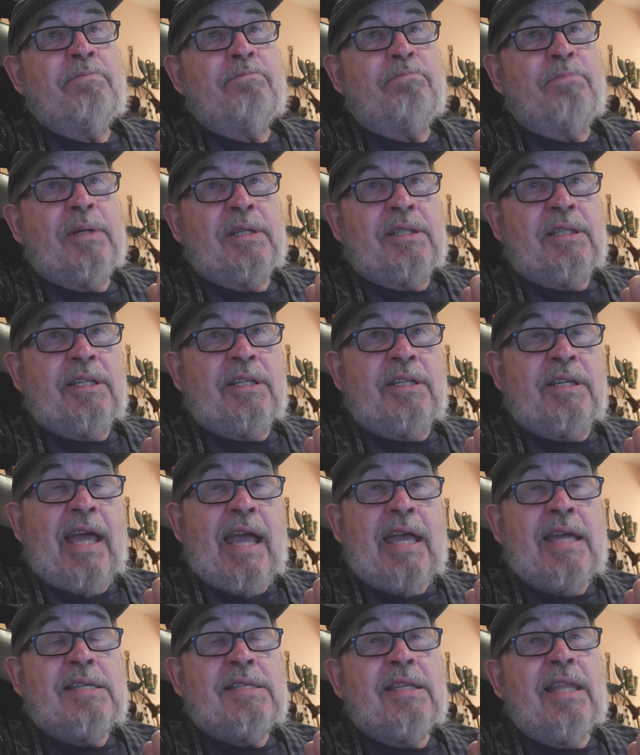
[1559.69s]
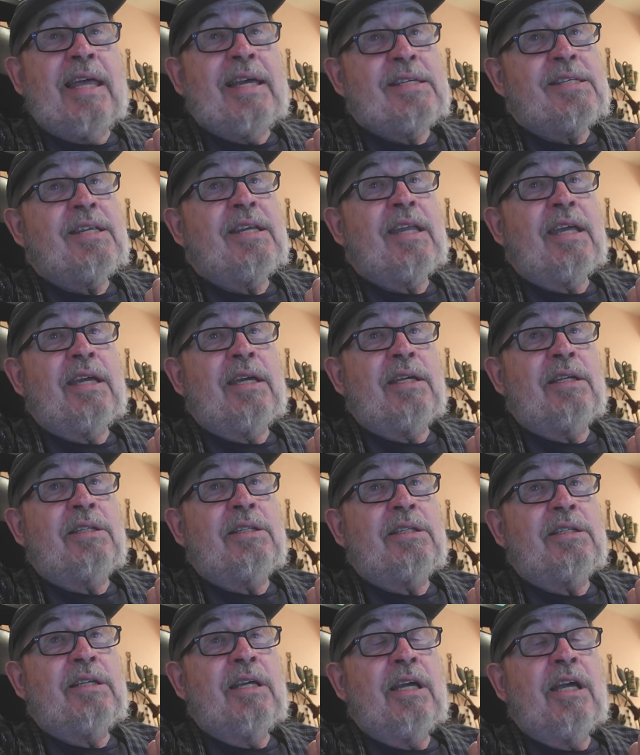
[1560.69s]
But today's lesson
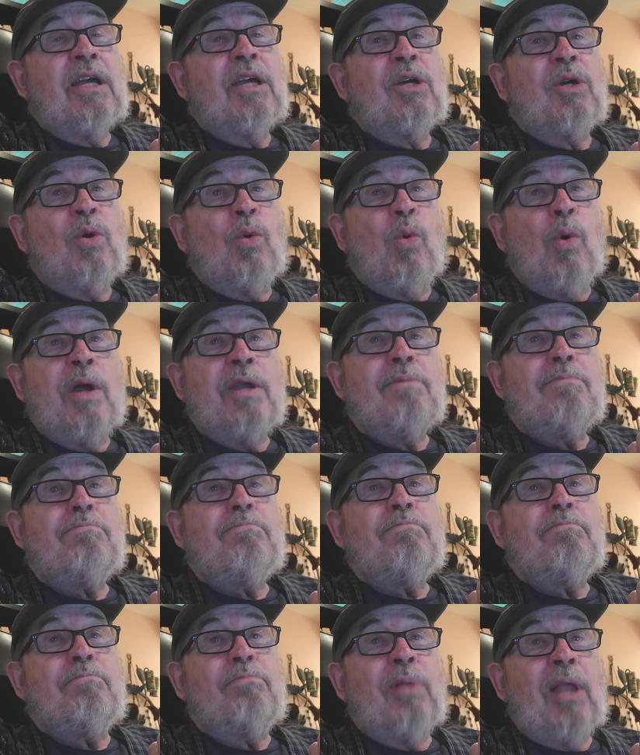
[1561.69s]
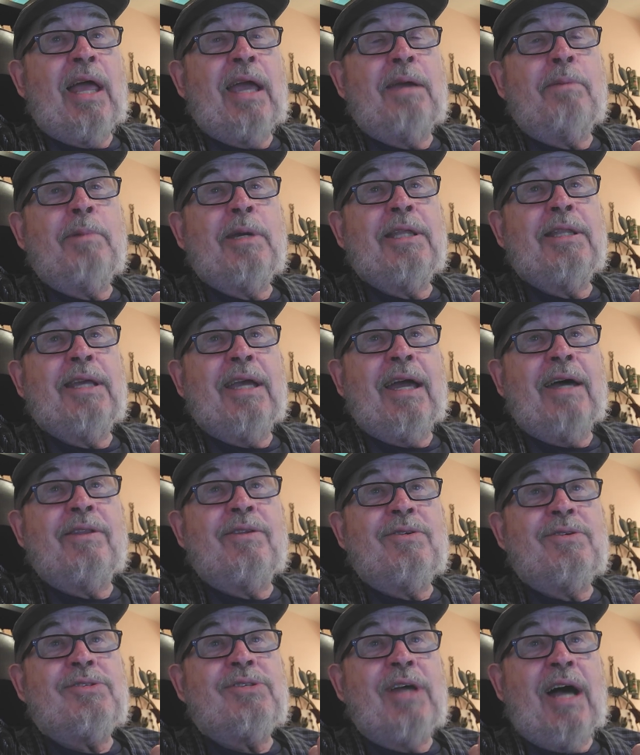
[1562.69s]
is quit blaming the
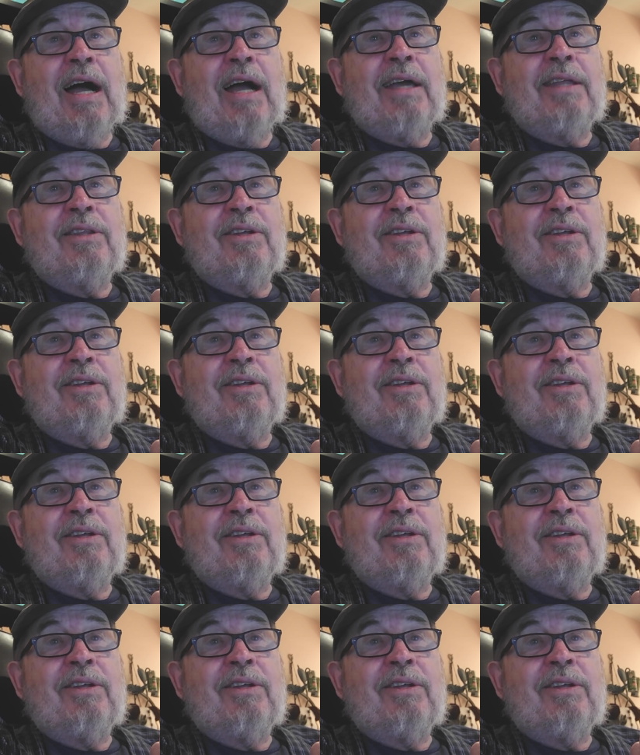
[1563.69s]
other side.